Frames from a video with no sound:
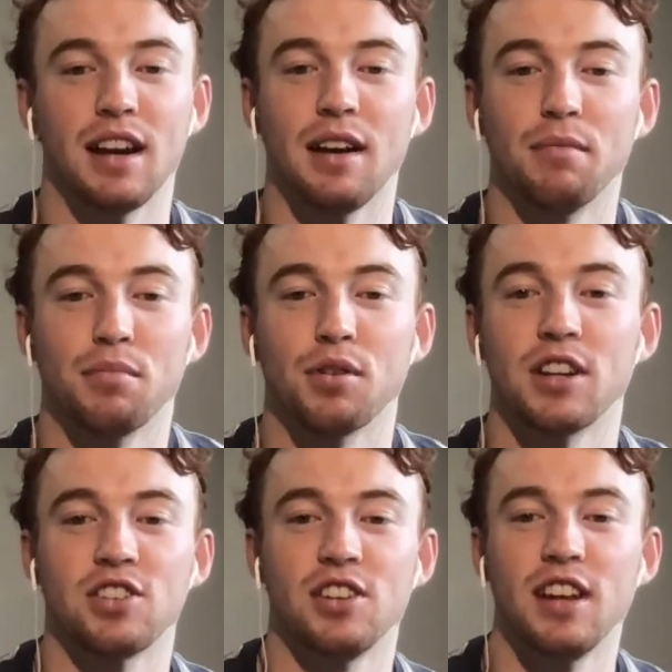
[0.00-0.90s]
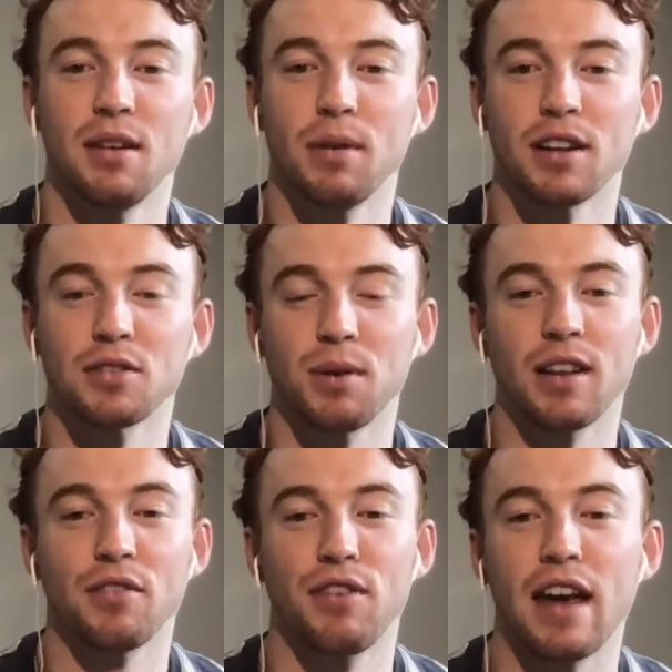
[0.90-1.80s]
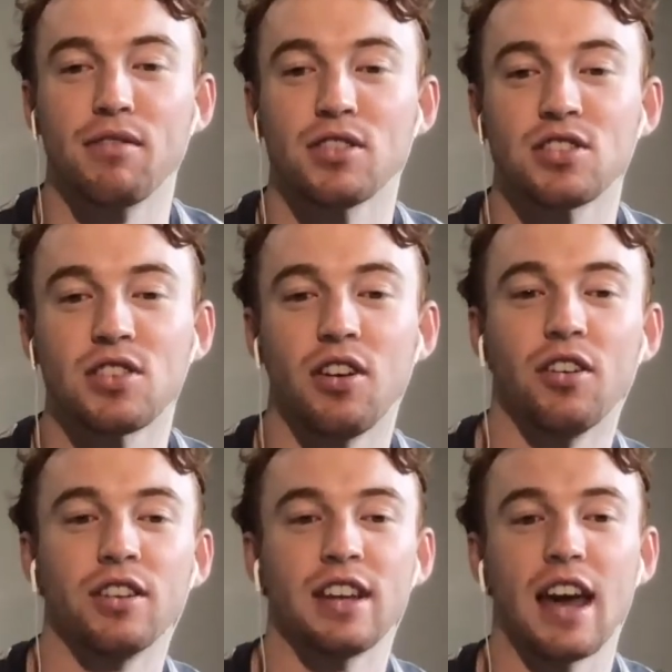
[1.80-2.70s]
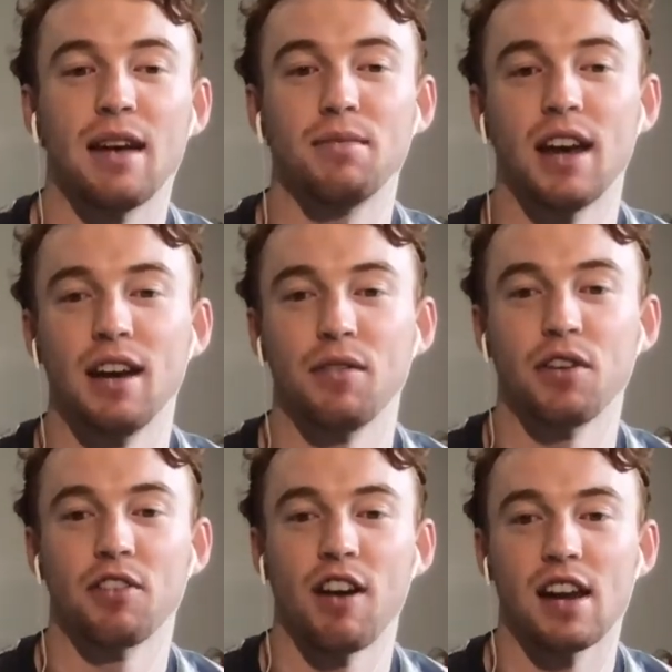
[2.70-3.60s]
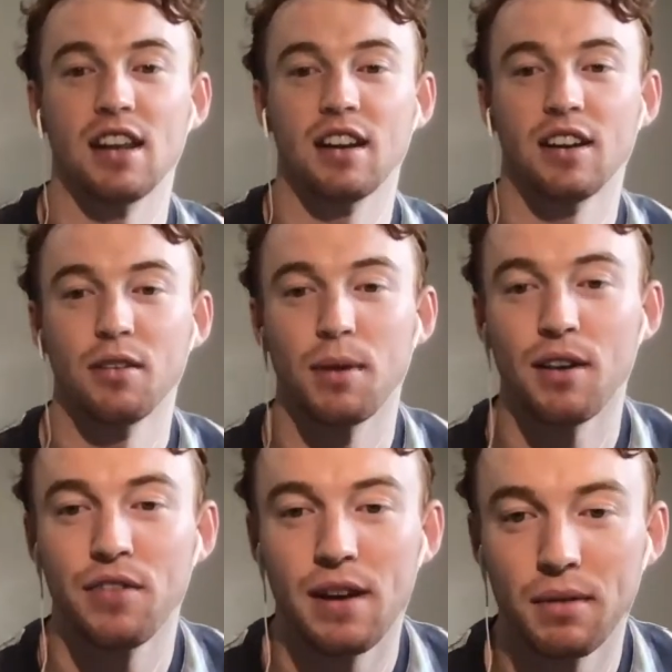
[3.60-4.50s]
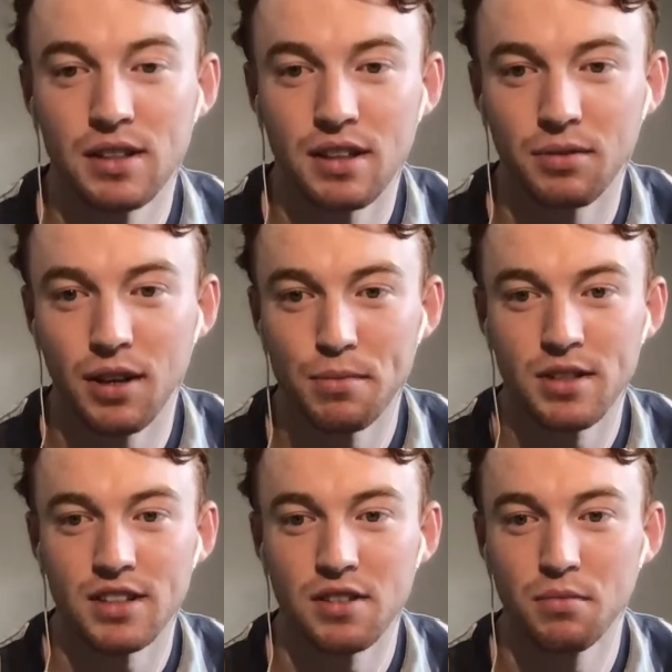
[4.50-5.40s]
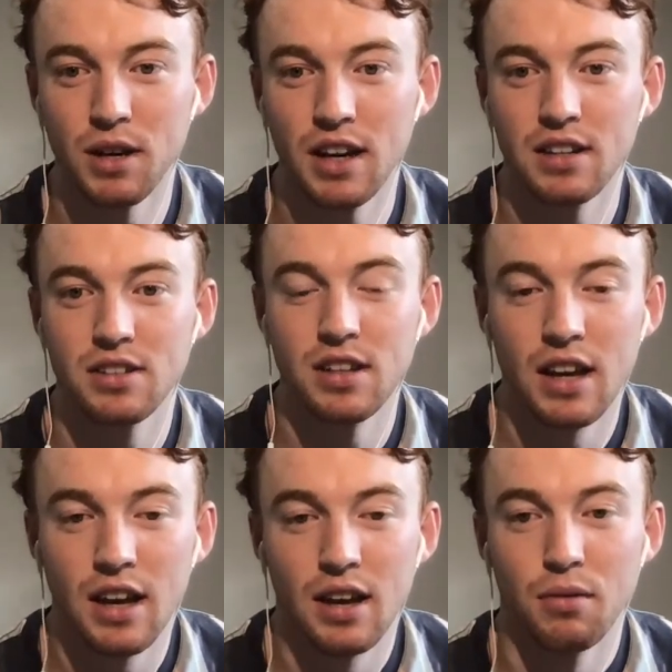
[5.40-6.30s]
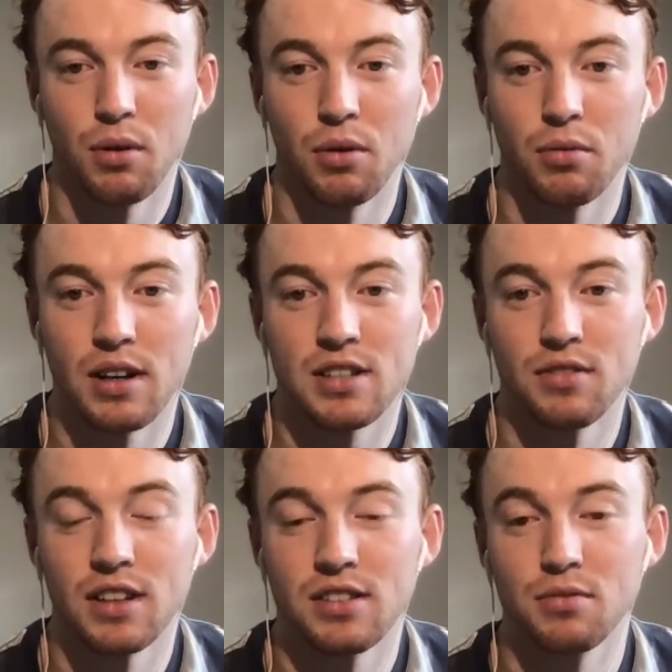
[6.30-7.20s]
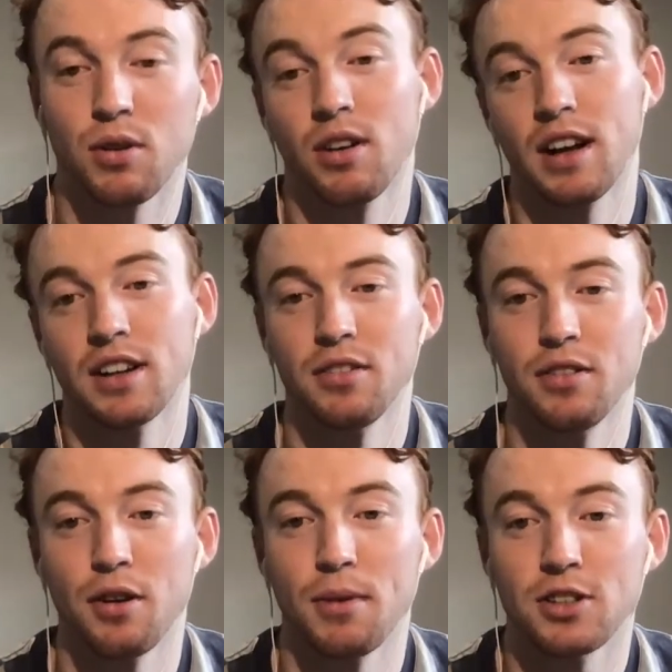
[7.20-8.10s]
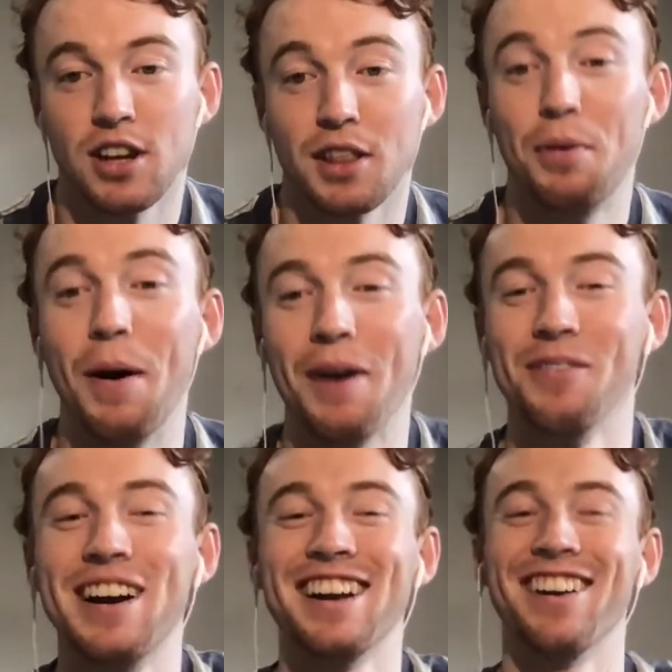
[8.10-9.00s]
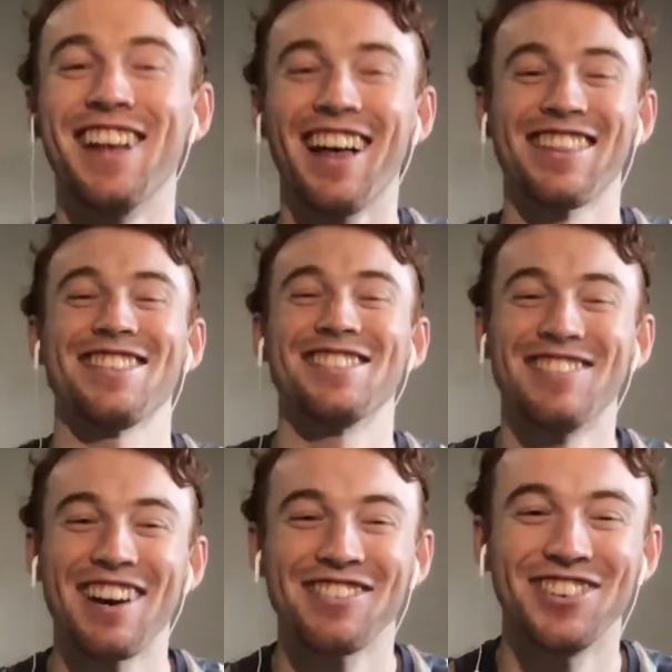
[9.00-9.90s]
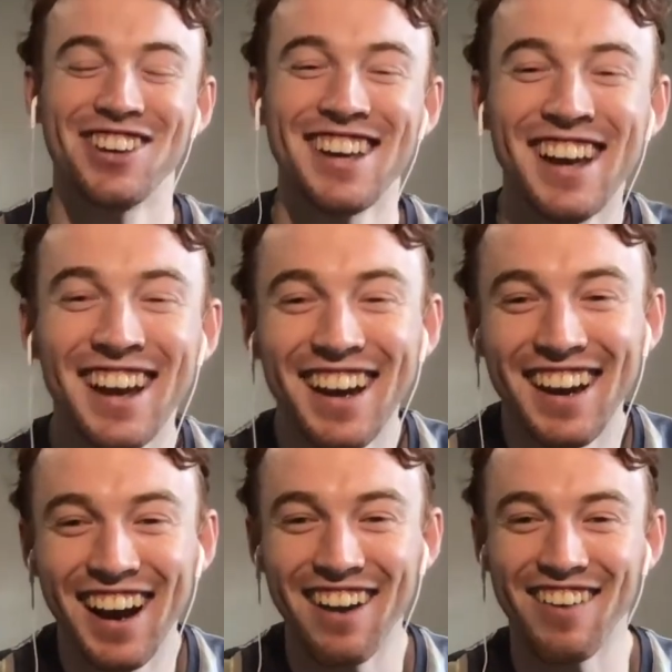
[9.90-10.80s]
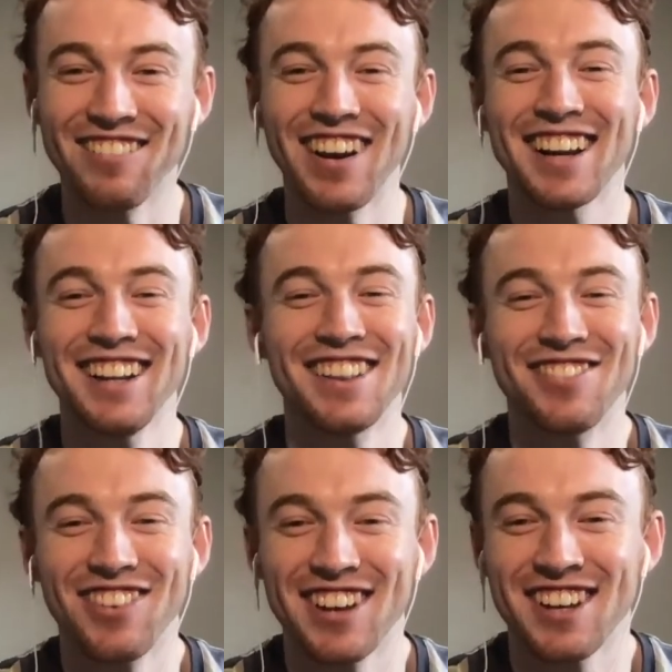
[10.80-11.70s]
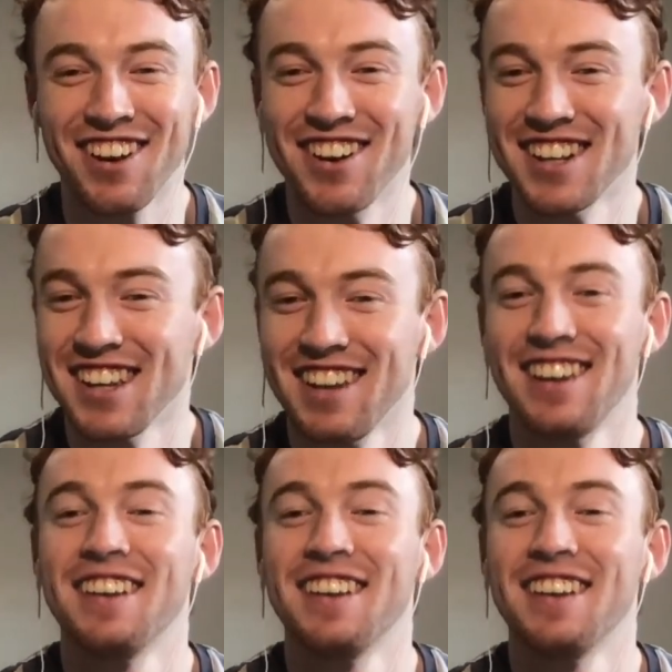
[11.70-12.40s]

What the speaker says: prediction here, but it's one of the favourites on game day of the granny. I know my family sometimes does it, and the rest of us, I don't know much either, but we know nothing about footy. I'm backing in the boy Cody here.